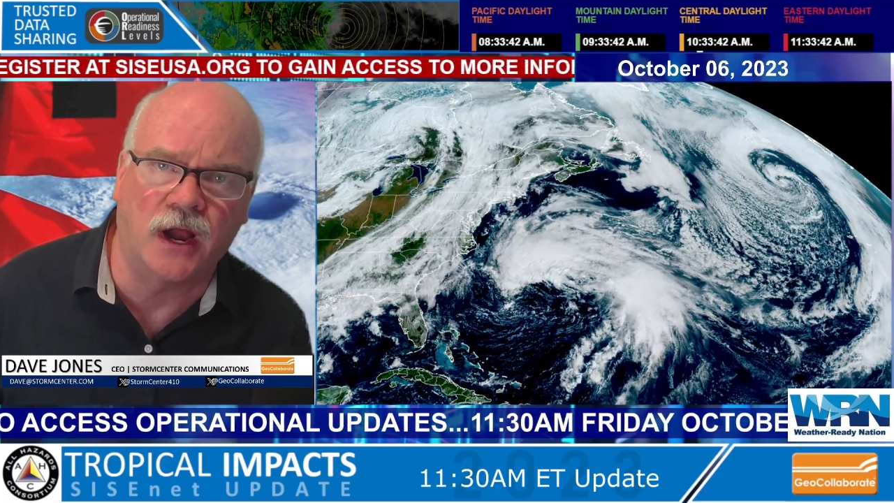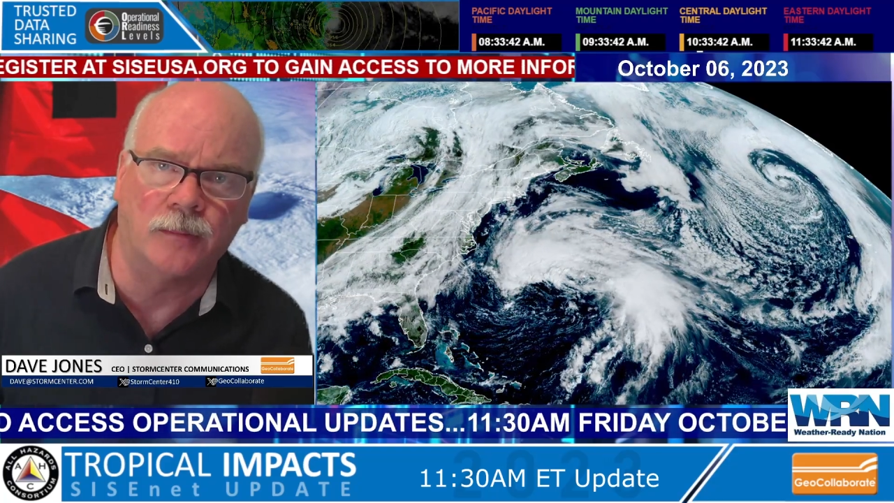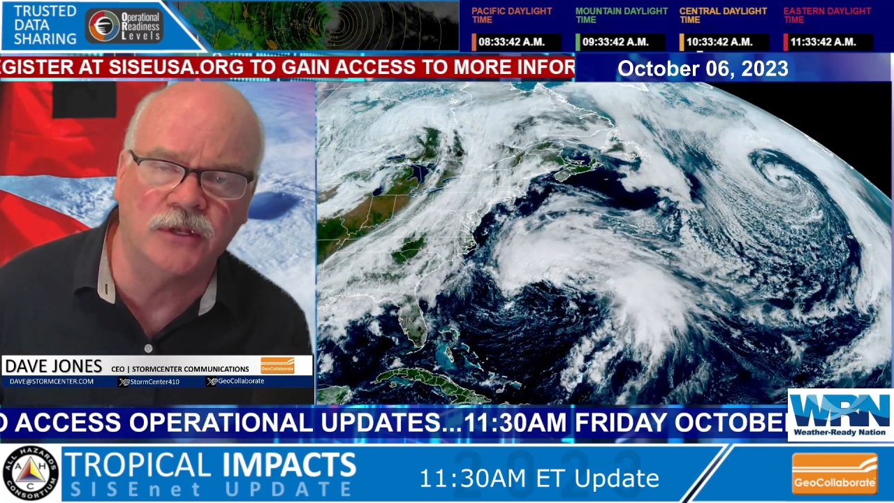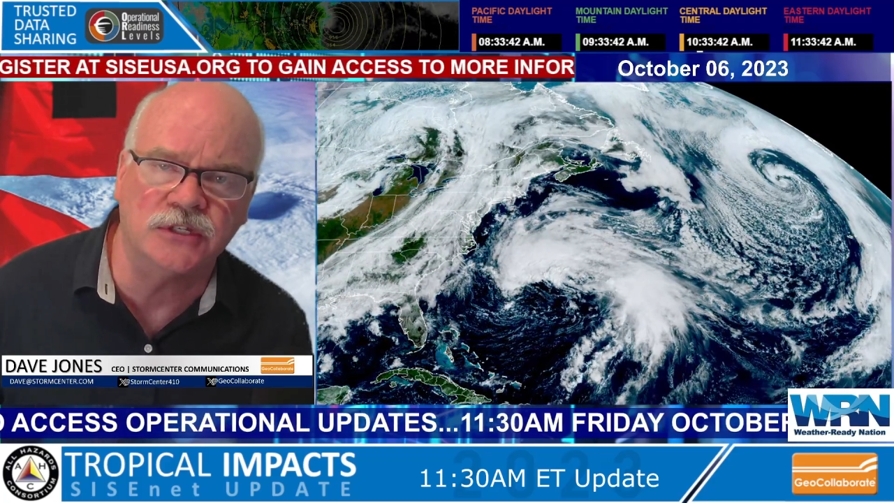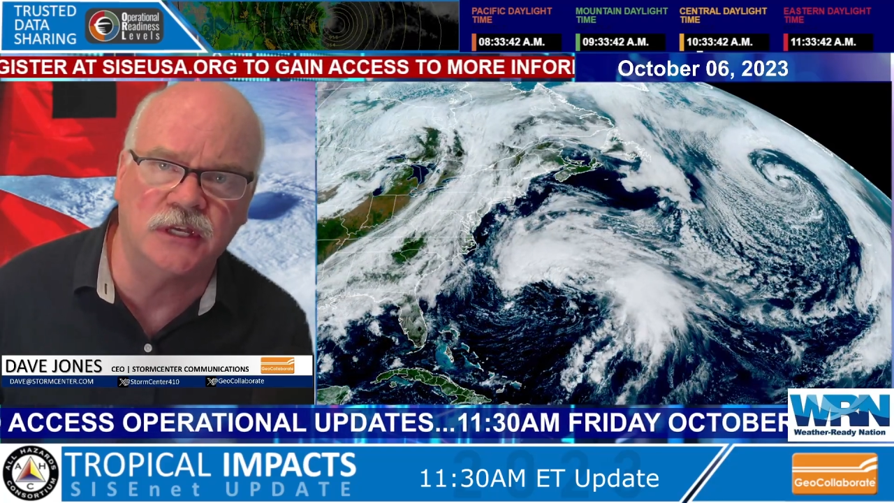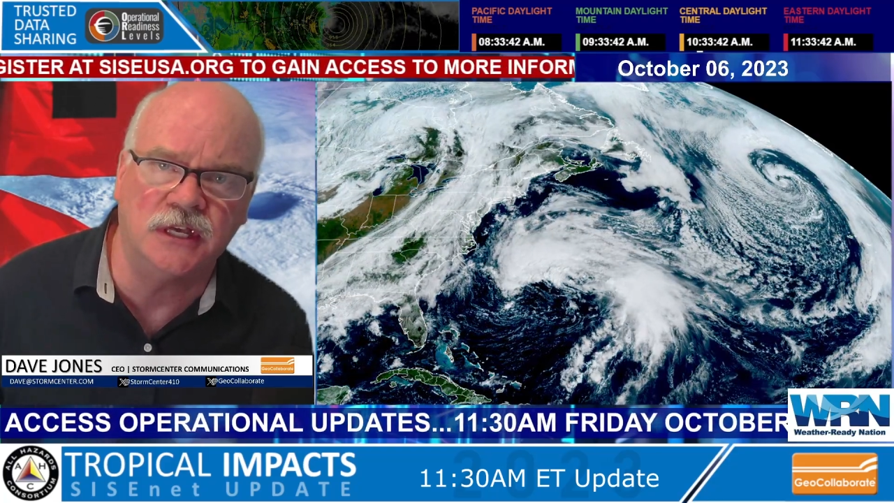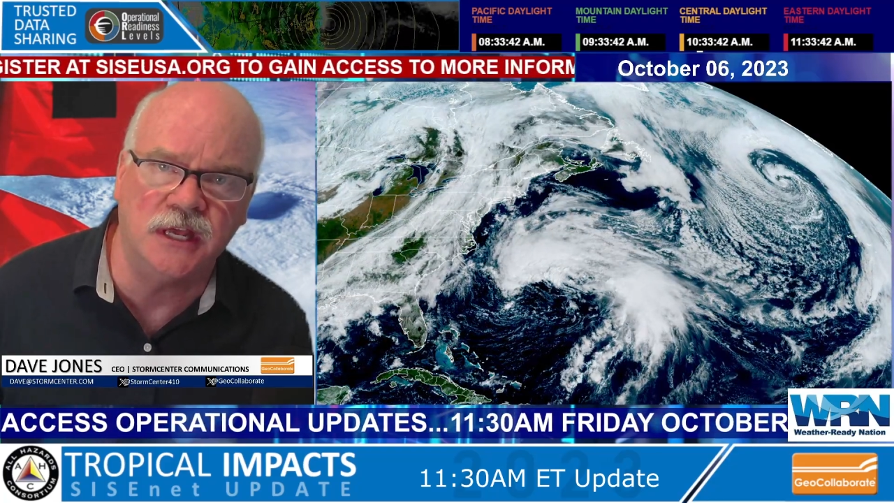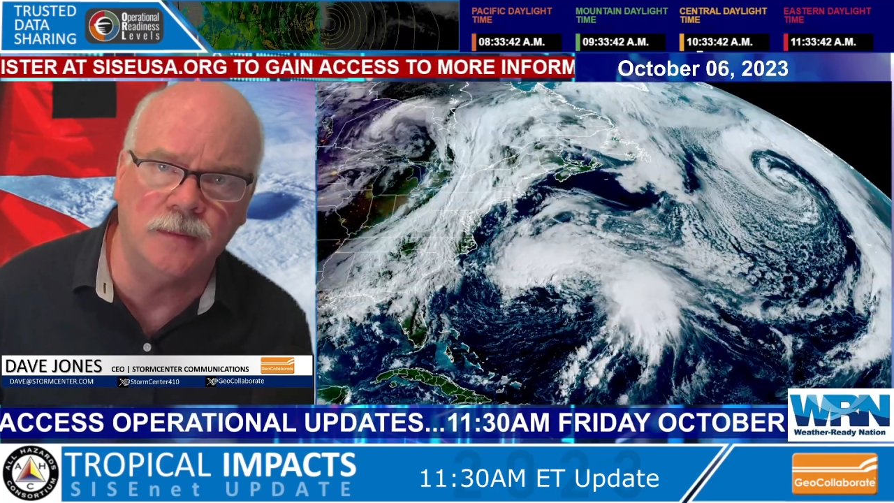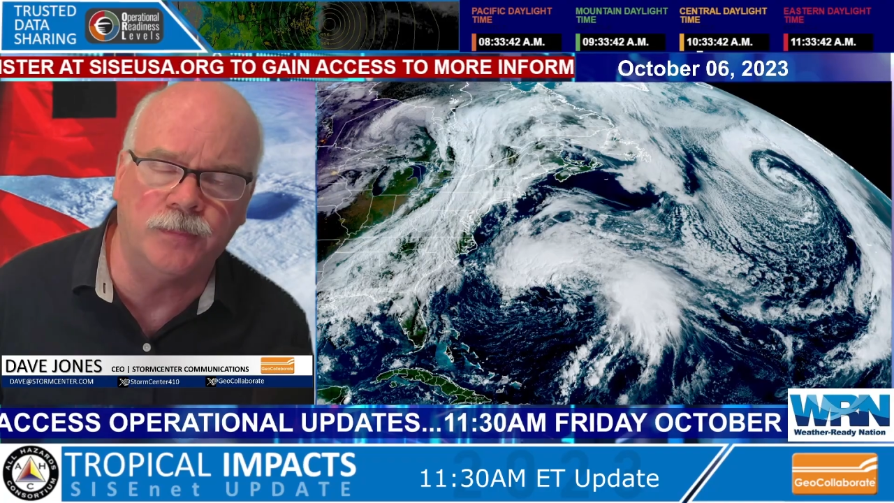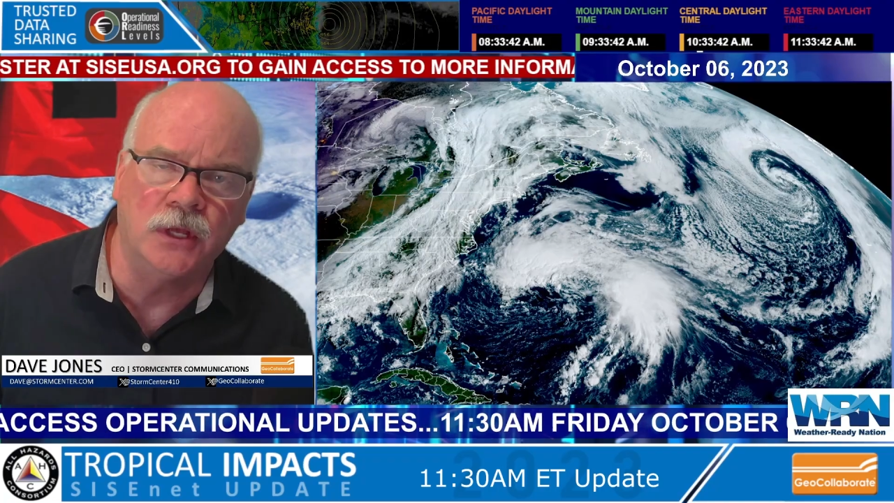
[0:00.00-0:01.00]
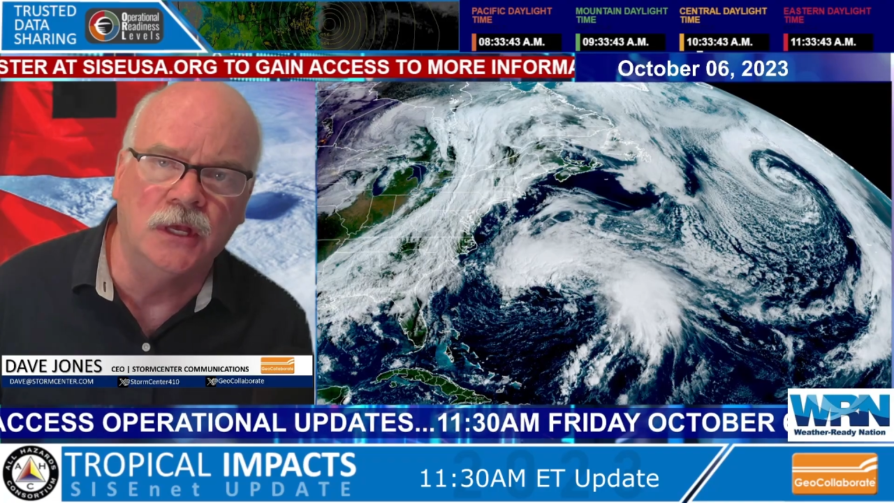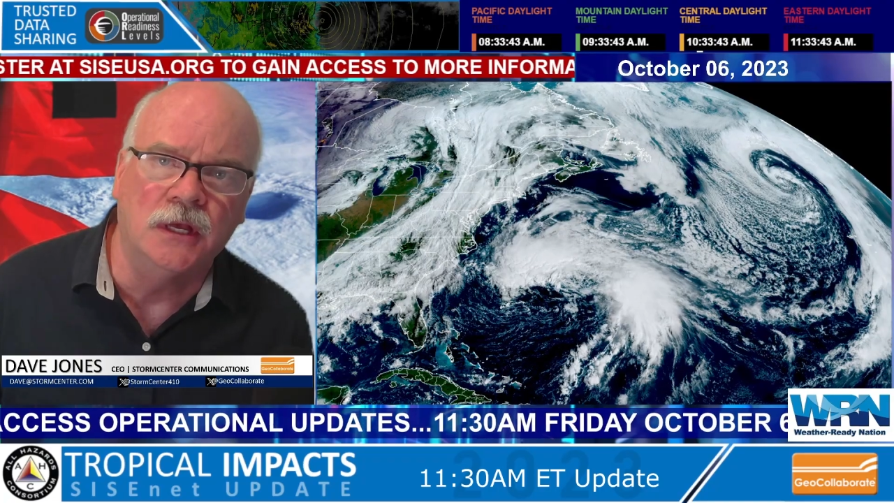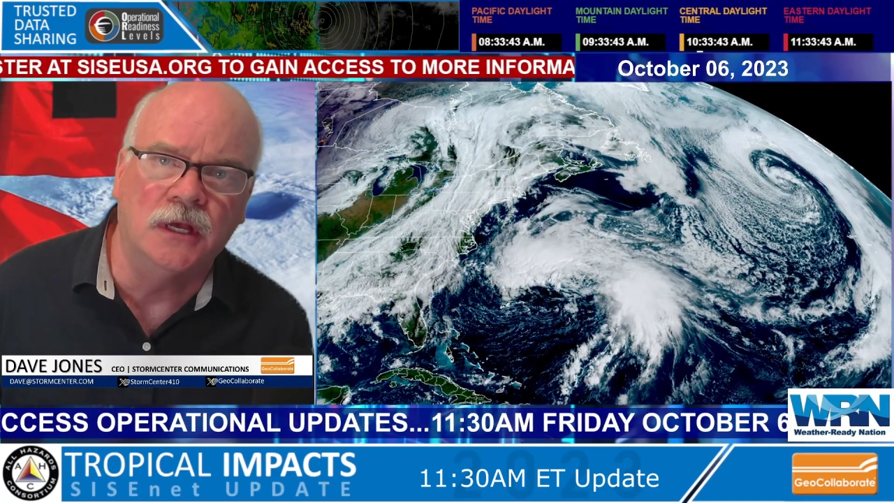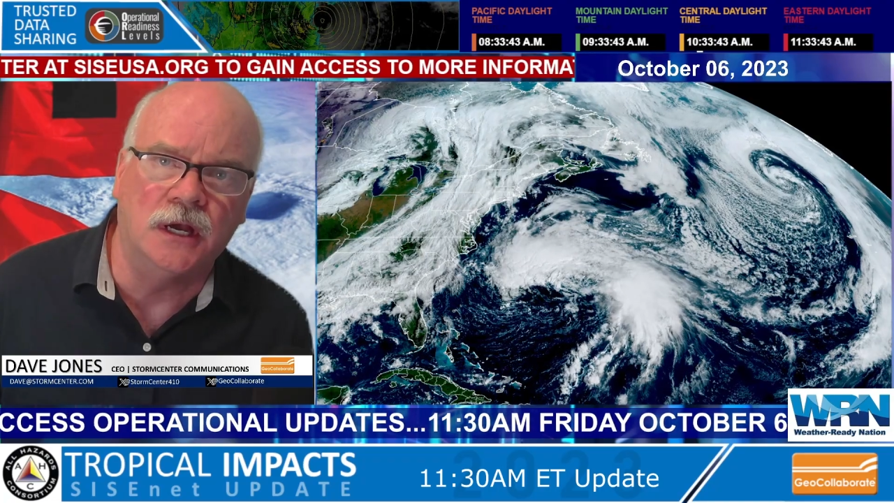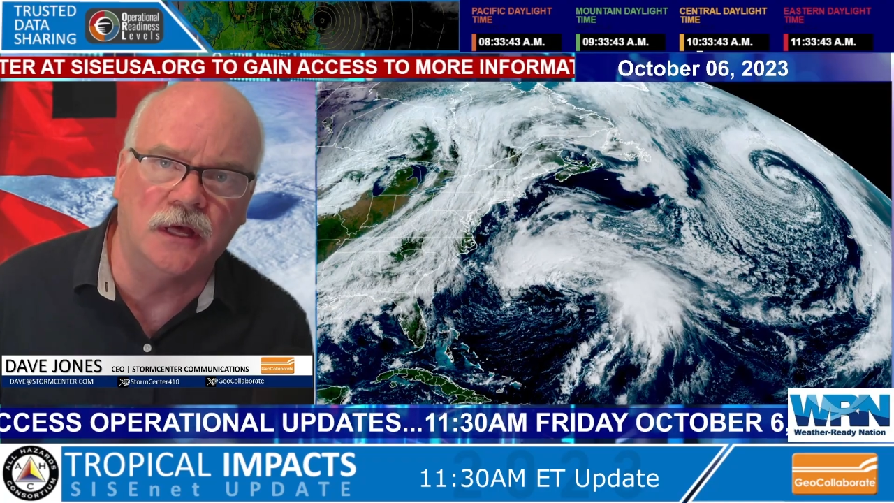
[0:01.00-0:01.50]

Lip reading: Environment to keep